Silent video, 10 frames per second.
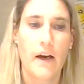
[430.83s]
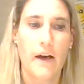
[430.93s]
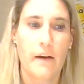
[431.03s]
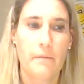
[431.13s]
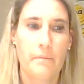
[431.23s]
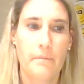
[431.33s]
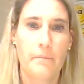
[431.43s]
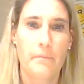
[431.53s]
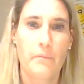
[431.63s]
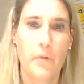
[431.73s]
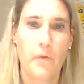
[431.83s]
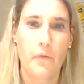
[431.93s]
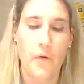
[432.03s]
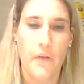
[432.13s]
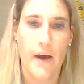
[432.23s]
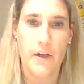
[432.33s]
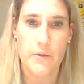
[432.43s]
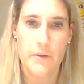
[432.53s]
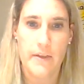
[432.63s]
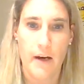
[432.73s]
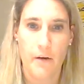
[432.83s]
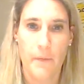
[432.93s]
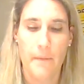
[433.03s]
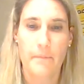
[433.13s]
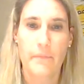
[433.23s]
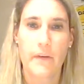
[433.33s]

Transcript: um, before the actual sacrament.